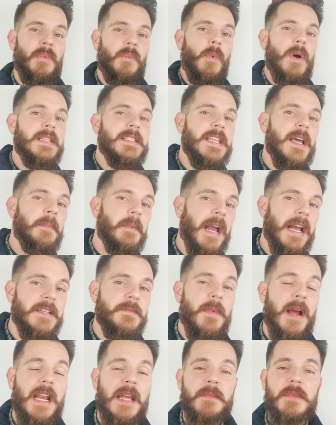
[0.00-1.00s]
What's up guys,
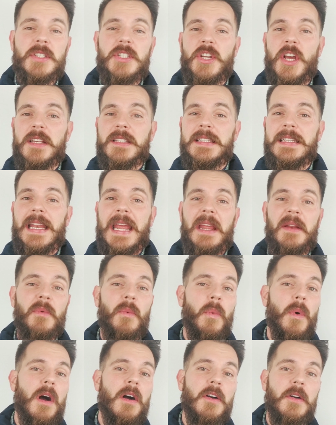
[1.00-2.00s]
my name is Justin
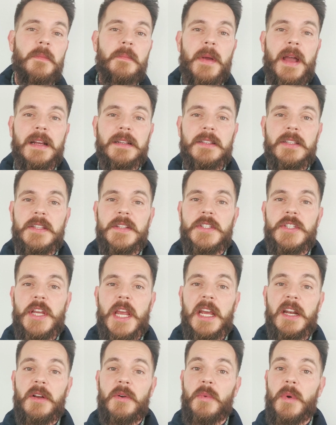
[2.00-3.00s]
and welcome back to the
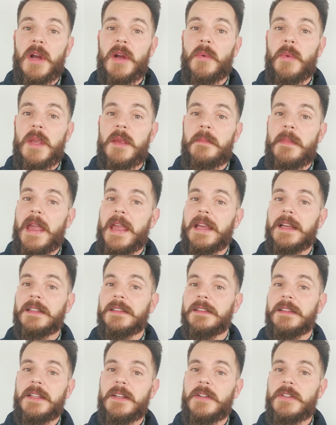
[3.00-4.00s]
channel where we make
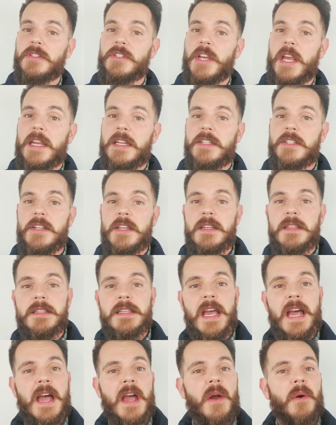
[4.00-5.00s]
little changes
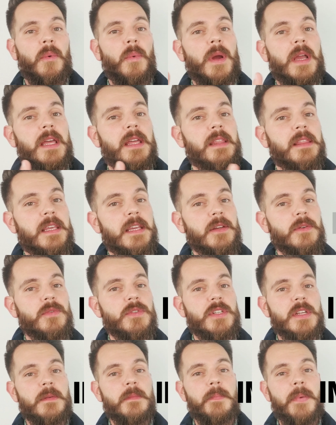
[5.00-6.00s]
with
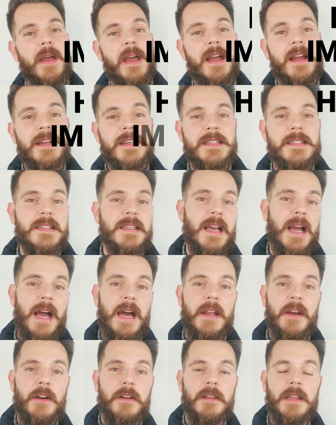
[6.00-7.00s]
huge impacts
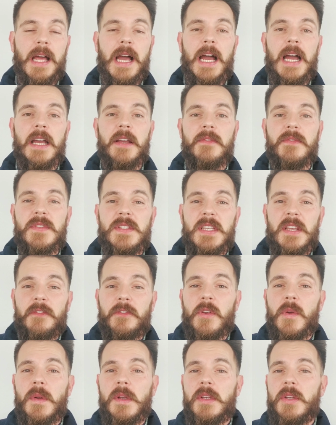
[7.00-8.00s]
on our lives. If
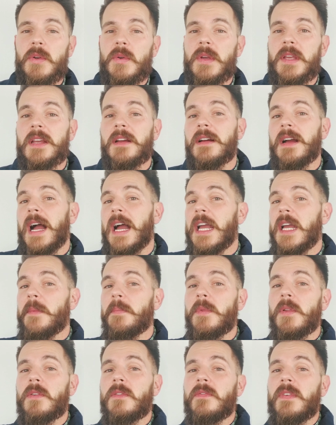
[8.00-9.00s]
you're new here, I
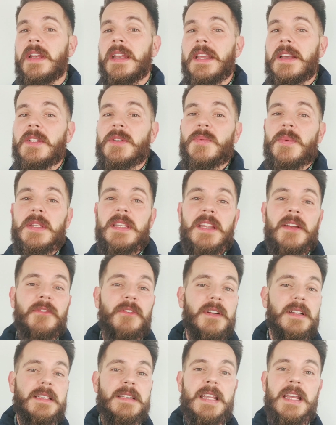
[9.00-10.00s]
upload videos with
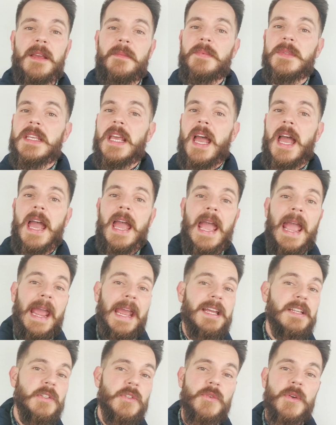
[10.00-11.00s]
different tips
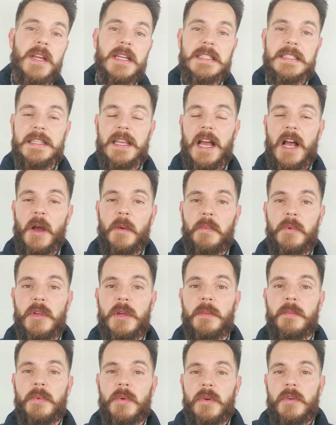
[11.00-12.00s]
and tricks to help you
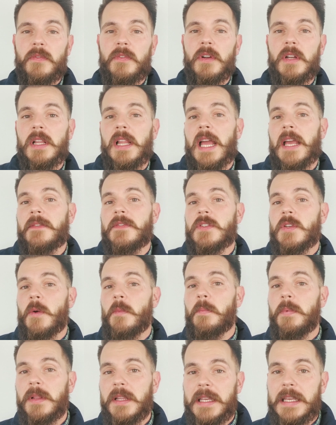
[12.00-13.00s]
improve your life, so
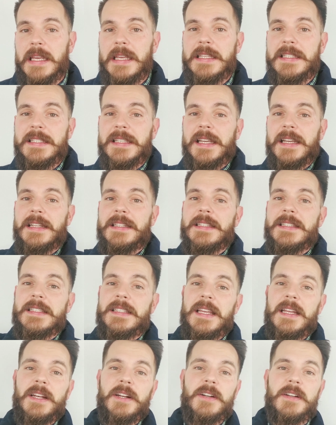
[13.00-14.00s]
please
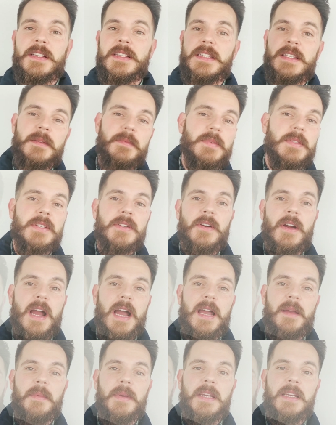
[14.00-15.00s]
consider
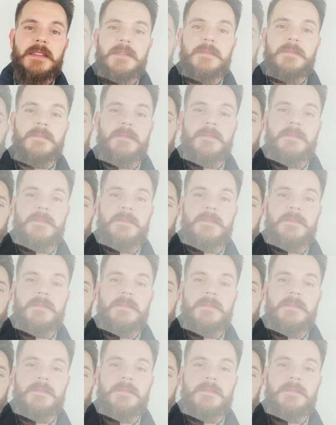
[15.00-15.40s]
subscribing.